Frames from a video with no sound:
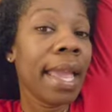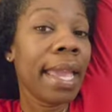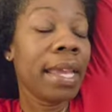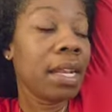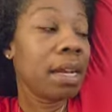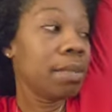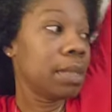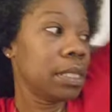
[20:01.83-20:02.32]

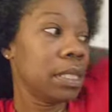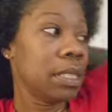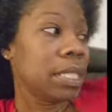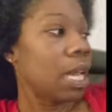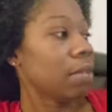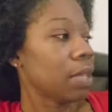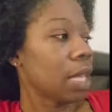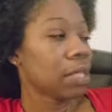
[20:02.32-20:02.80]
And I'm going to just
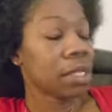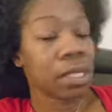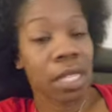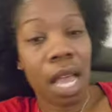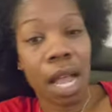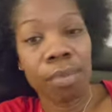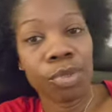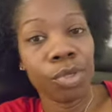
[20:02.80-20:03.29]
have, like, the
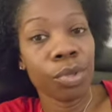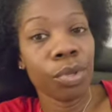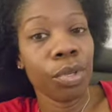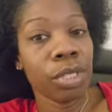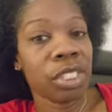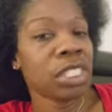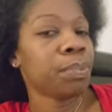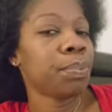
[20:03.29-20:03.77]
top
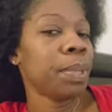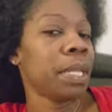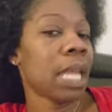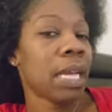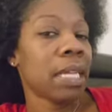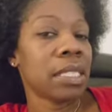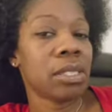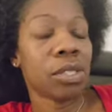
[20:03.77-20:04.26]
drawers, just put,
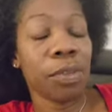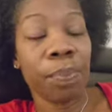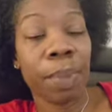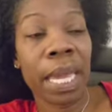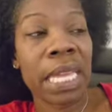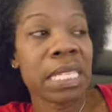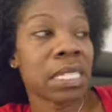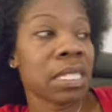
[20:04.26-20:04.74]
like,
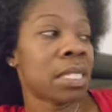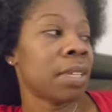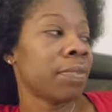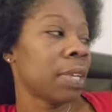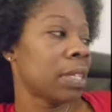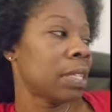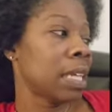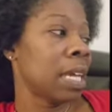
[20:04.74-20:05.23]
toothpaste and
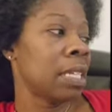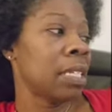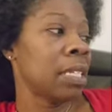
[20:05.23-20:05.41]
stuff like that.